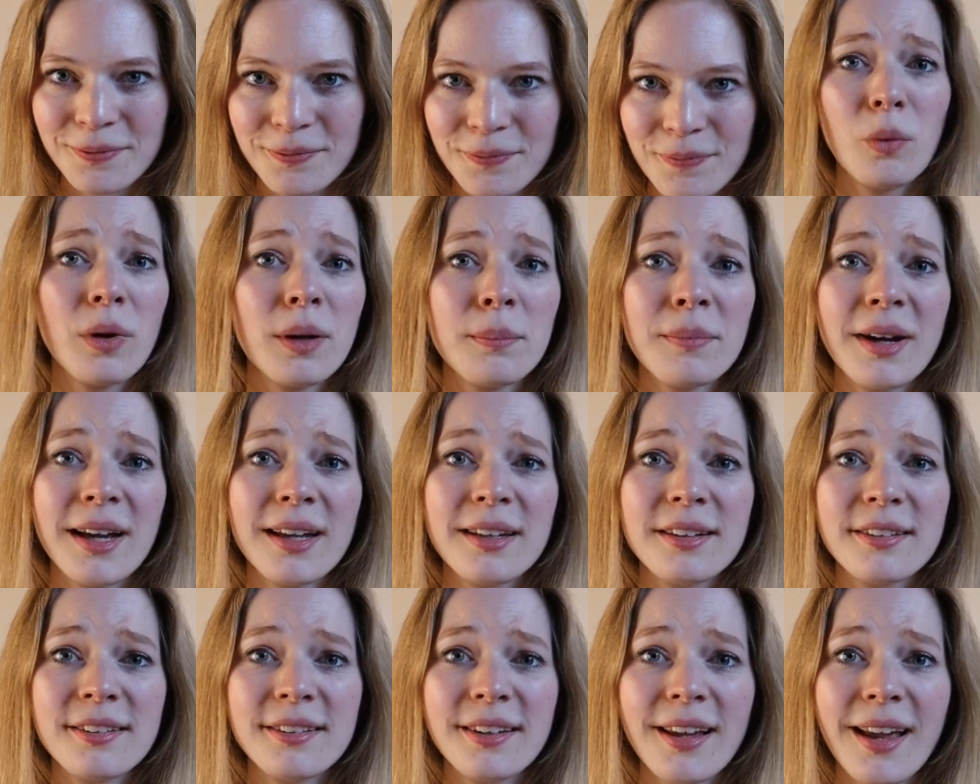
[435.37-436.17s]
we
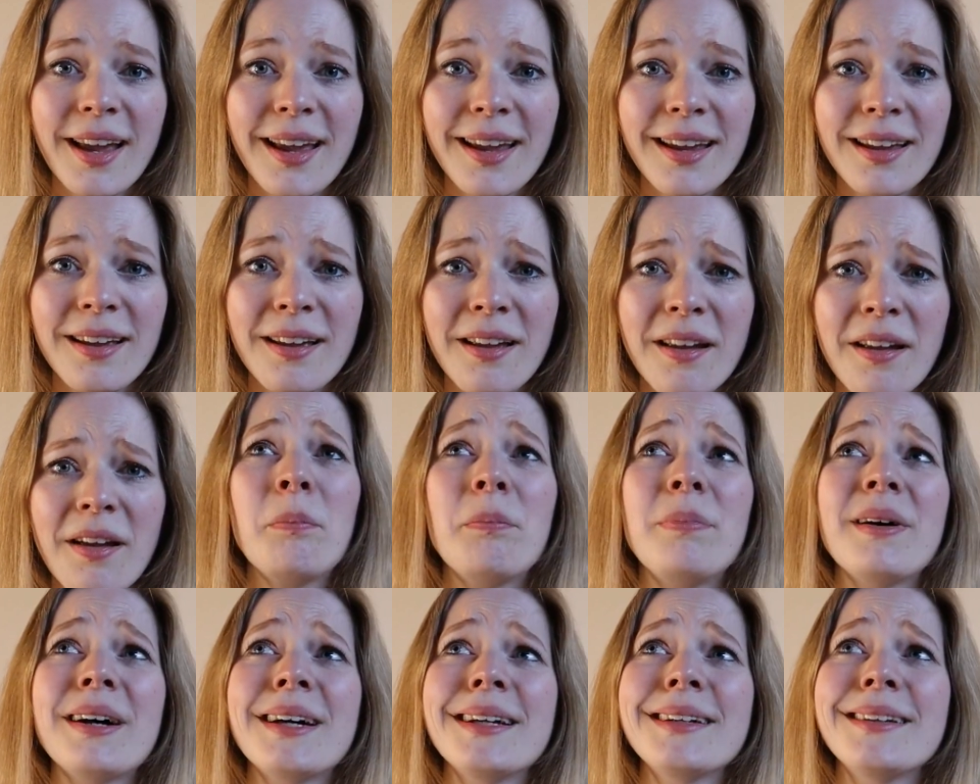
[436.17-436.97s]
might say,
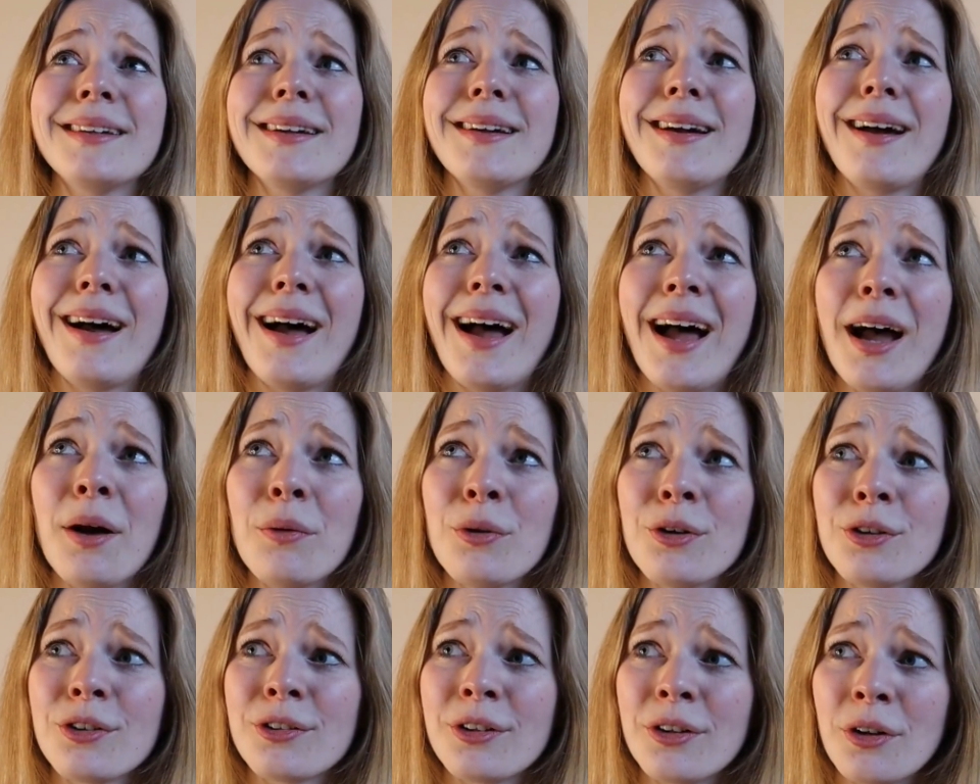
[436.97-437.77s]
But I
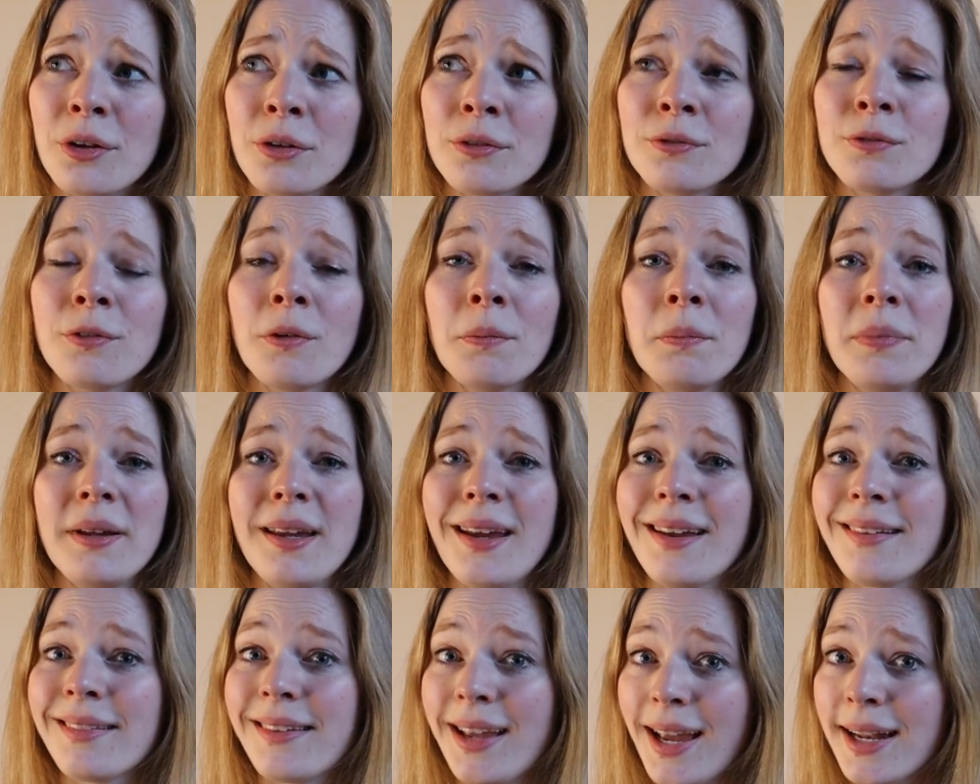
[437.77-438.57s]
was known for
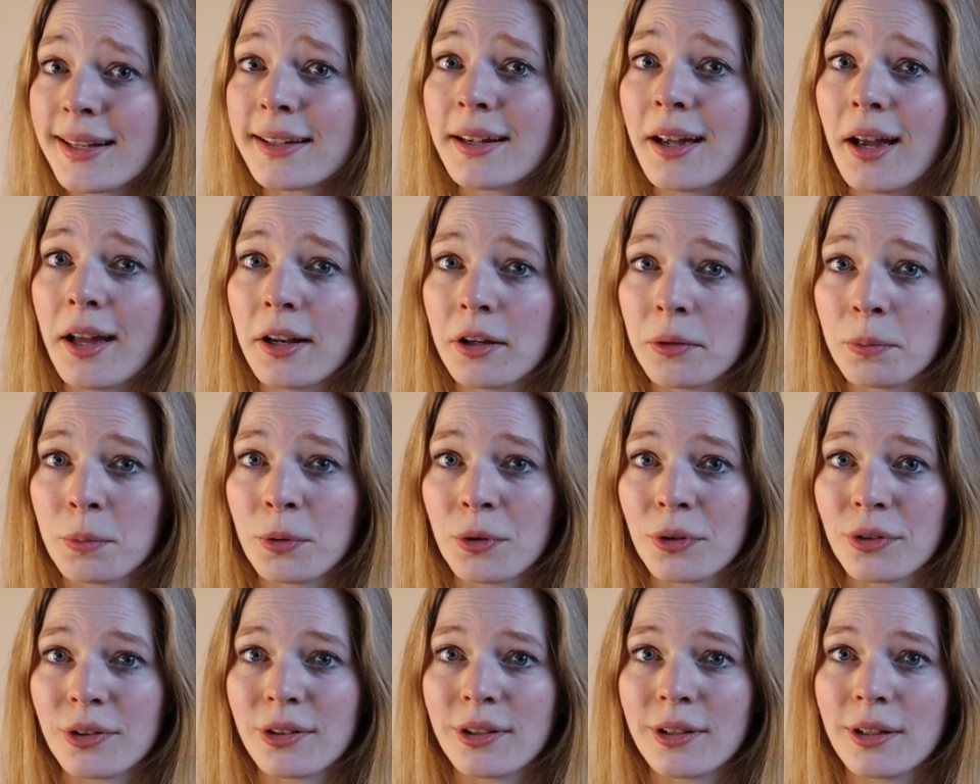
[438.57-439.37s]
being that kind of
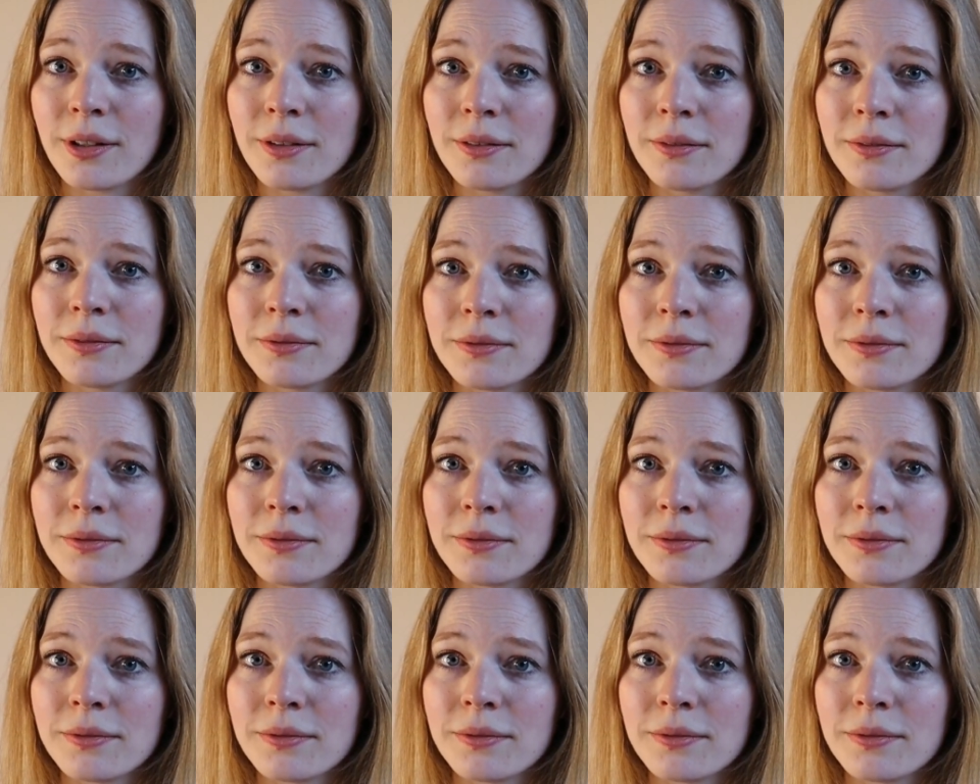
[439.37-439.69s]
person.